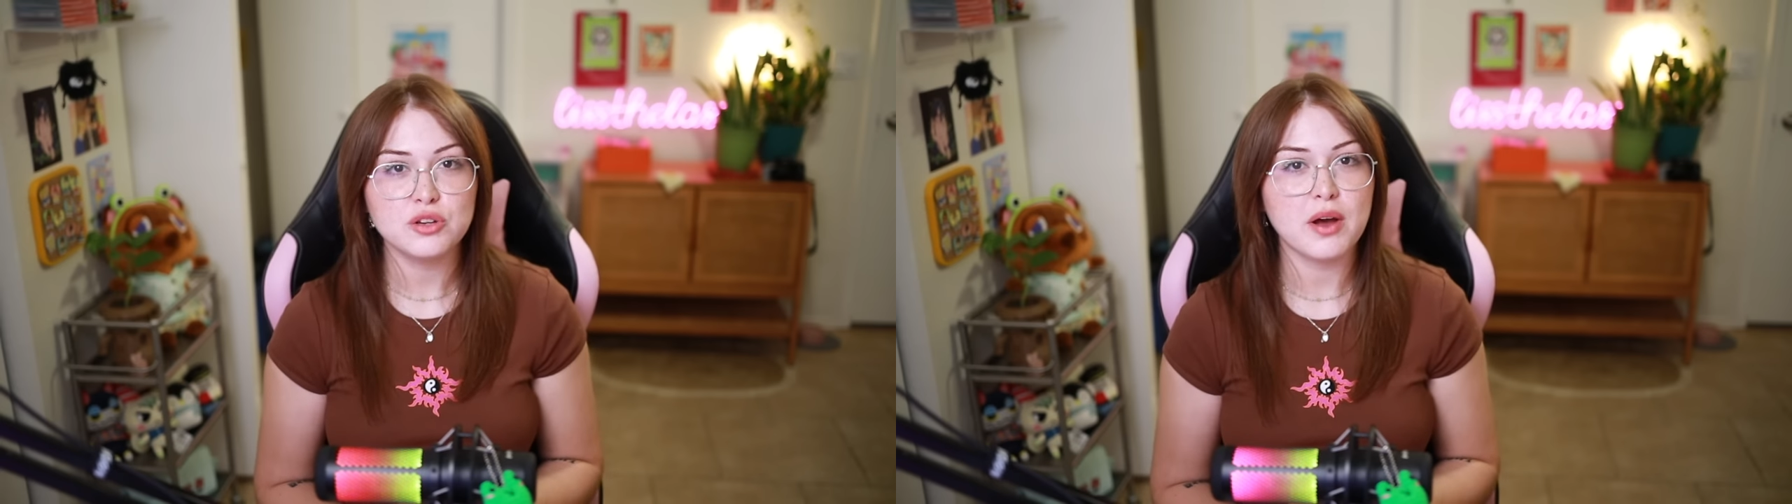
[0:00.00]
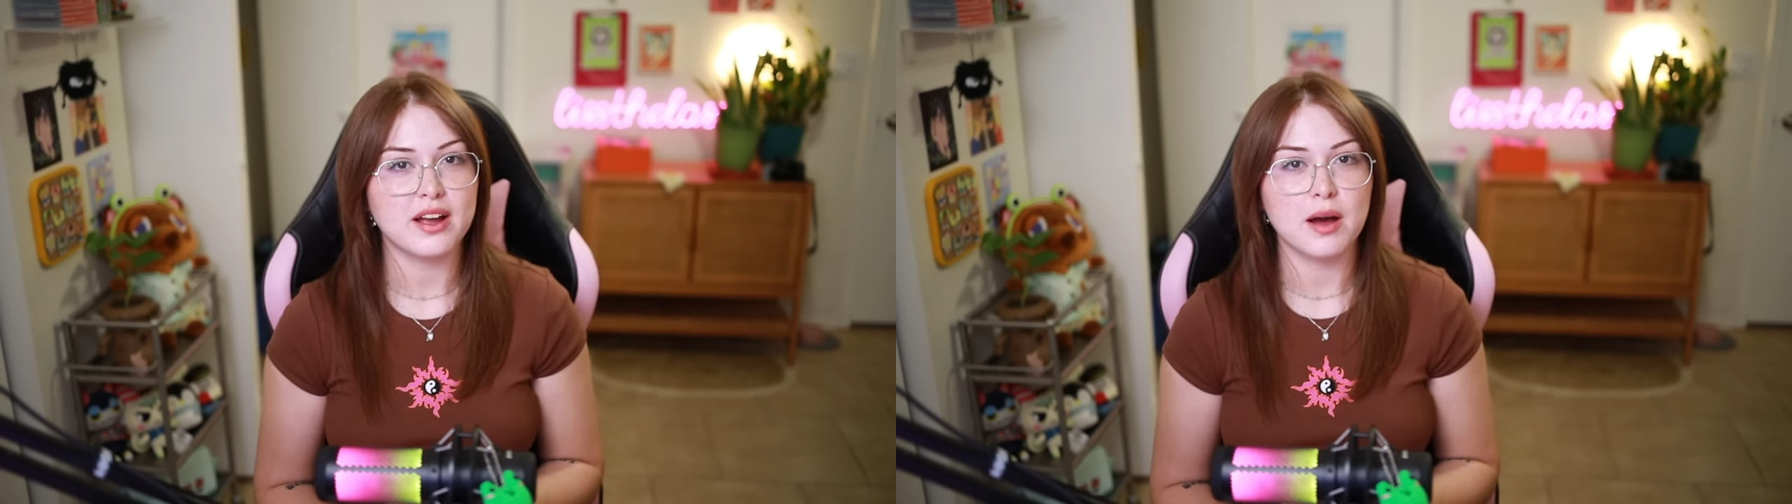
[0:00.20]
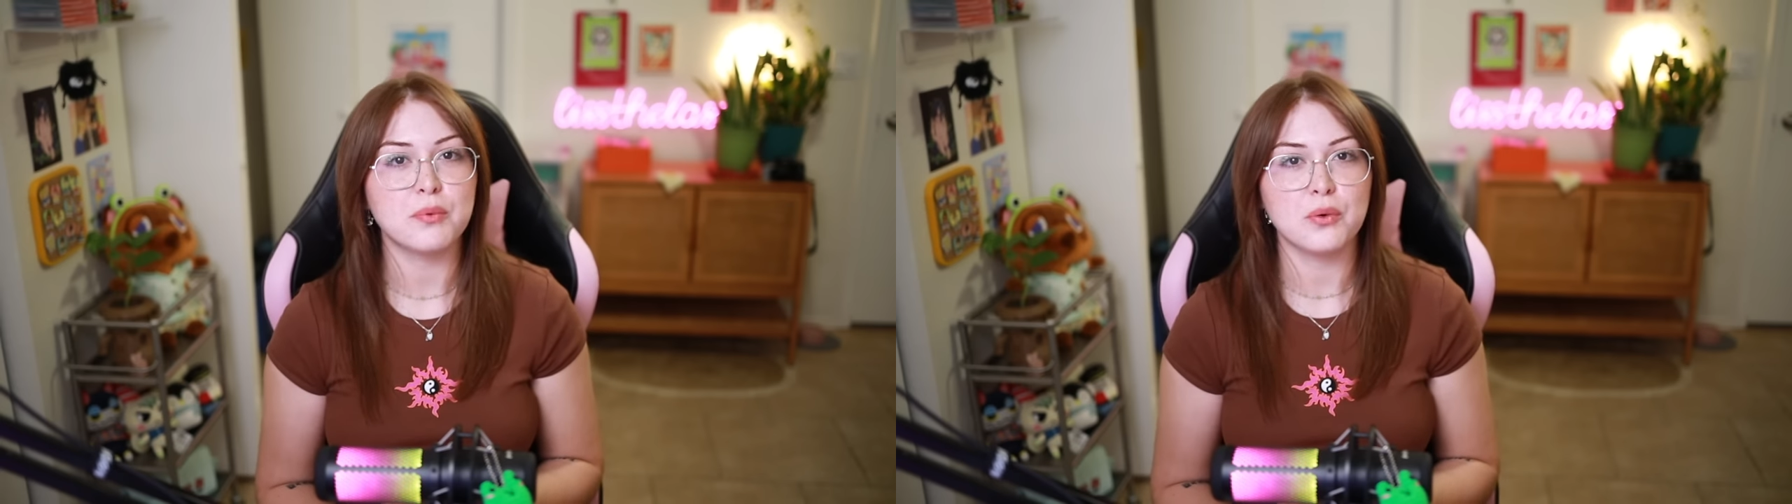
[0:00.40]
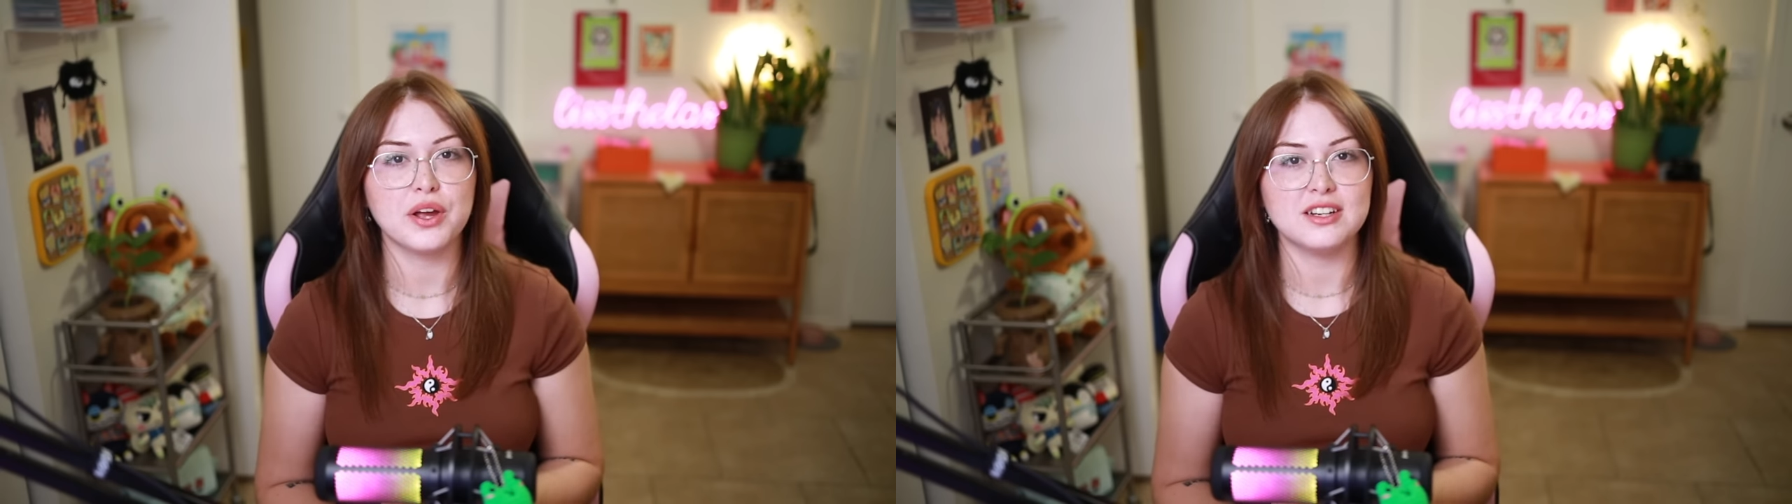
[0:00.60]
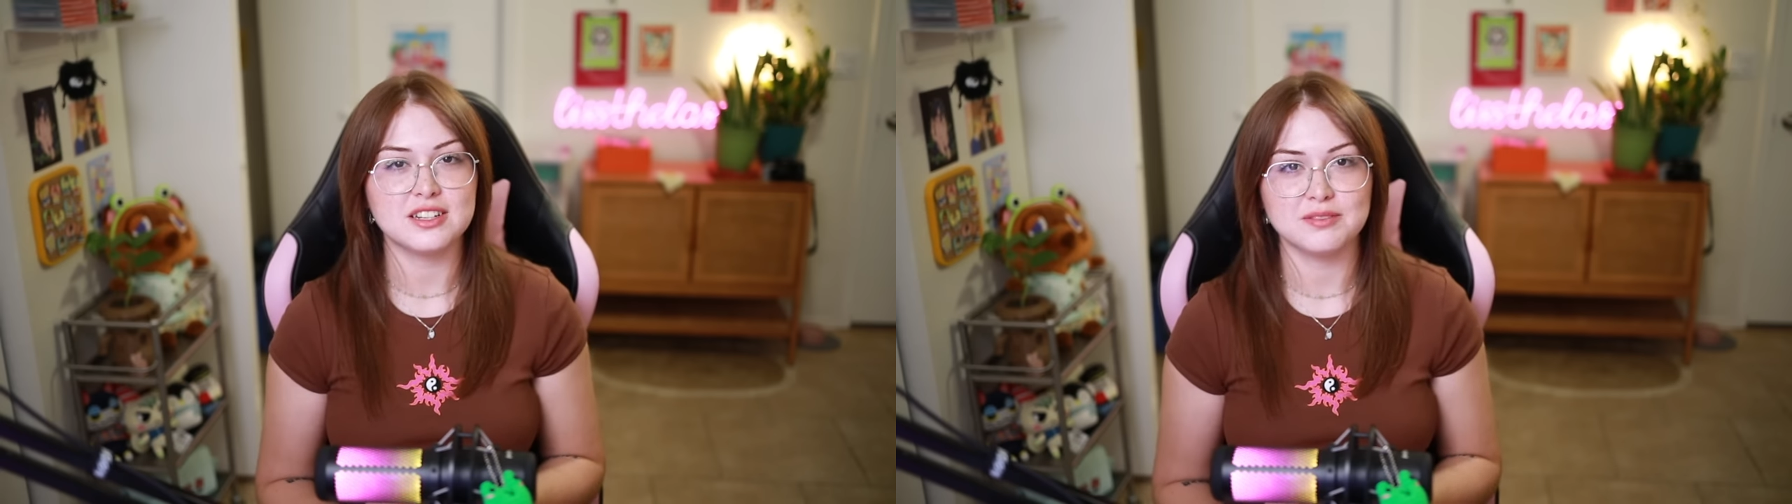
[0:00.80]
you at
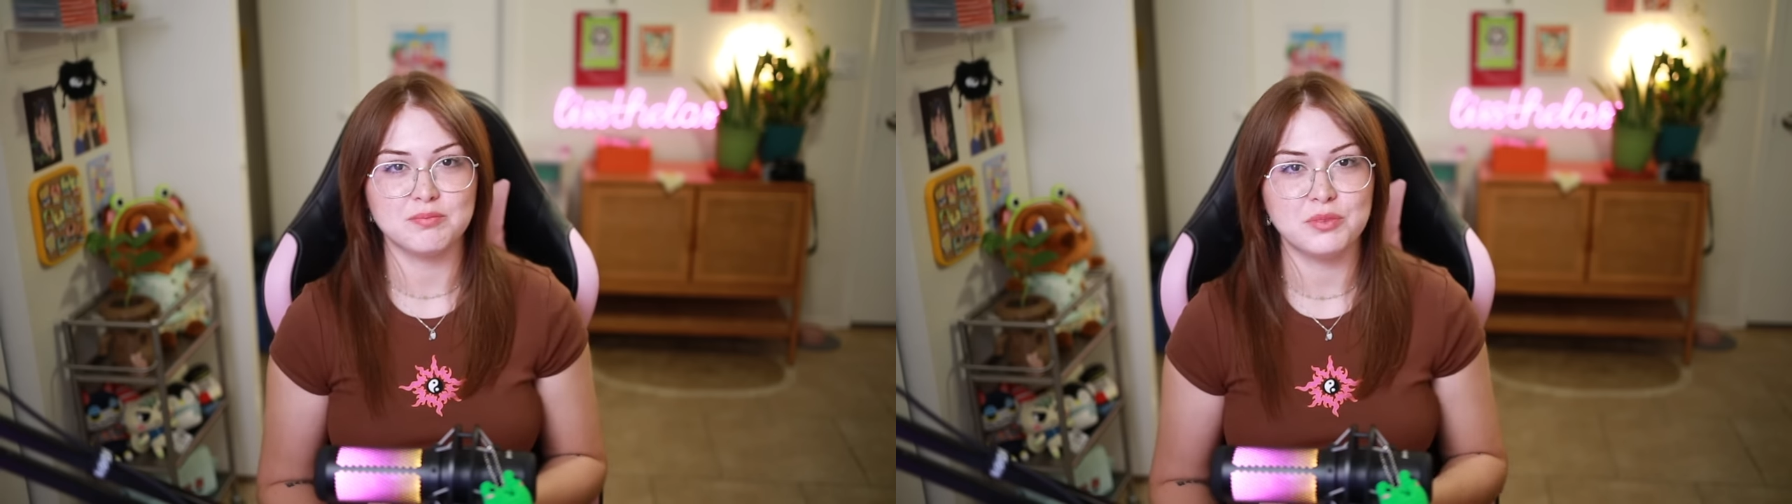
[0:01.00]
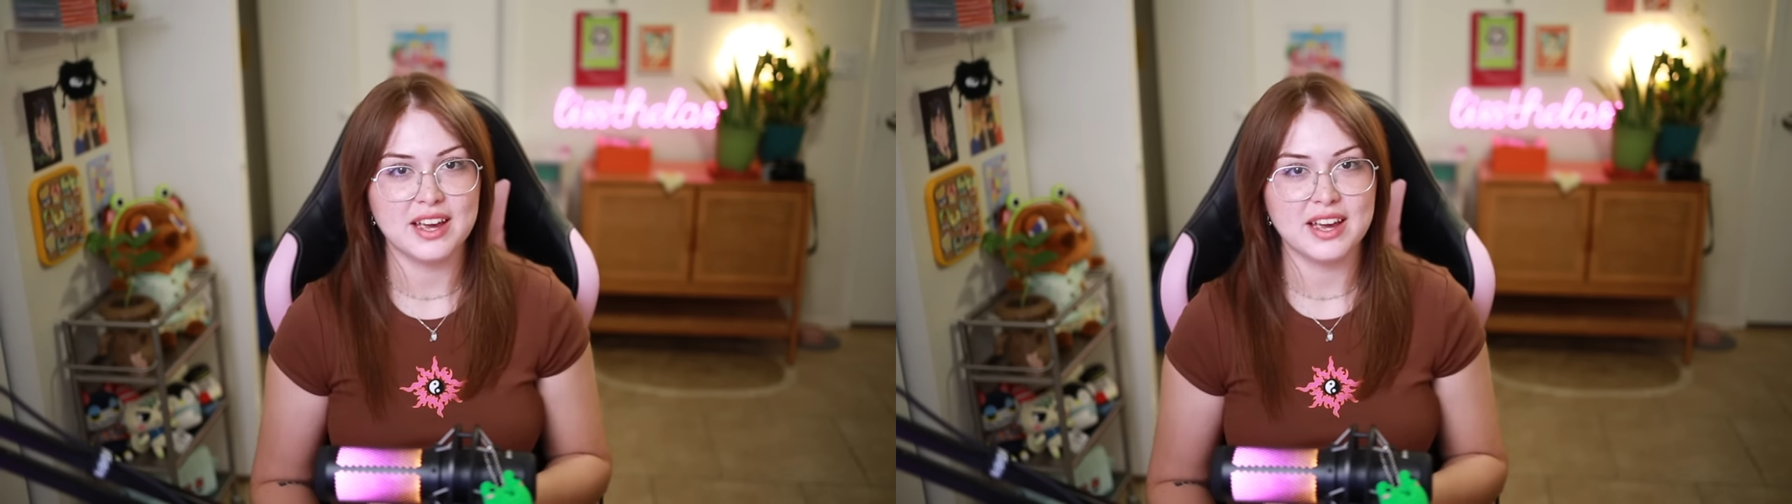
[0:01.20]
gunpoint to